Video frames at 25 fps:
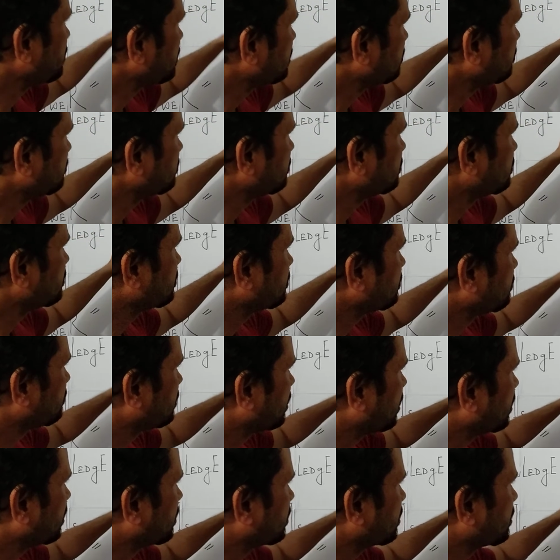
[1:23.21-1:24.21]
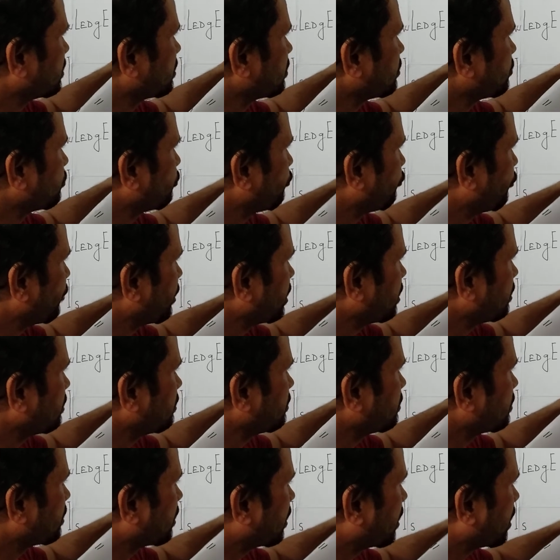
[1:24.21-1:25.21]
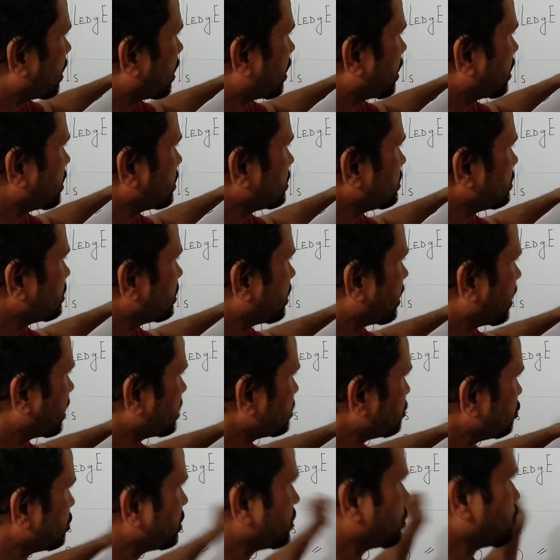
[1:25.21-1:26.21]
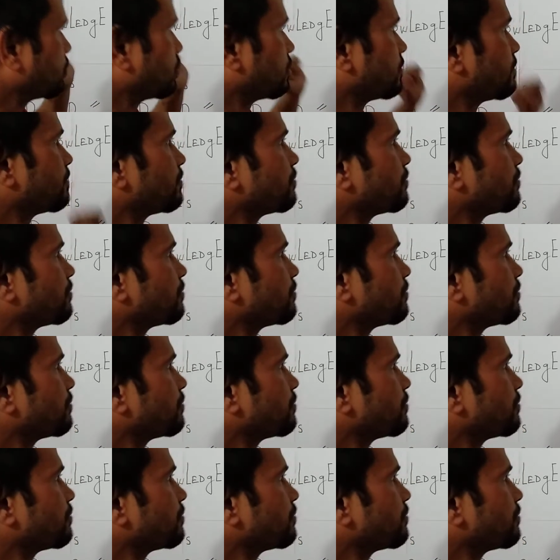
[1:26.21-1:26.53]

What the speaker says: he, they, we, I, and you,